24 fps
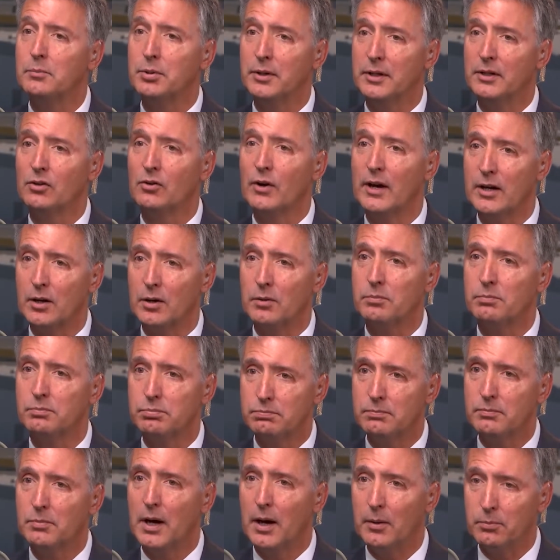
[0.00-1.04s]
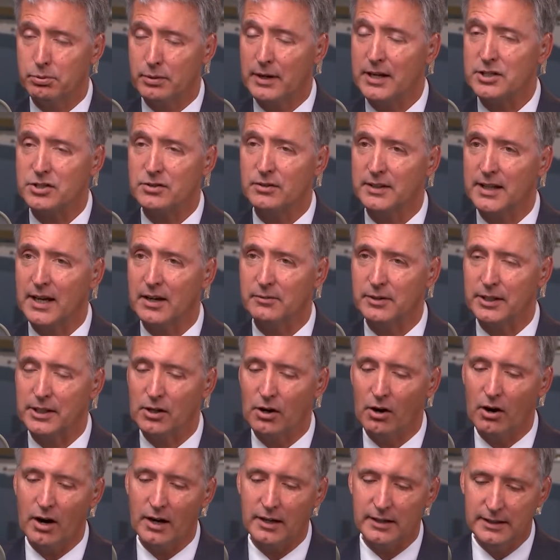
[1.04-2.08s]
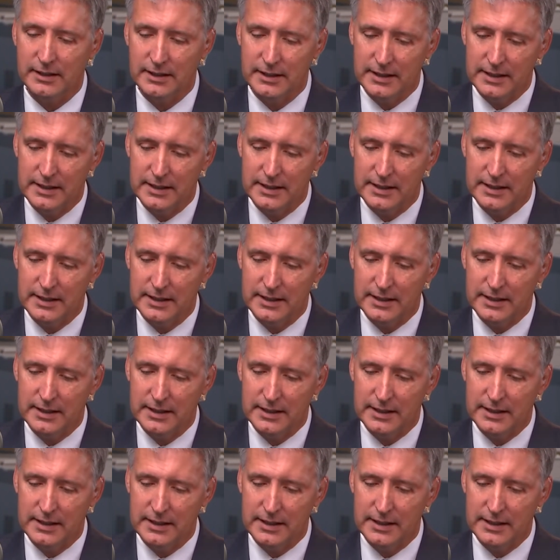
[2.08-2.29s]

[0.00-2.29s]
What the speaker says: put greater pressure in that regard.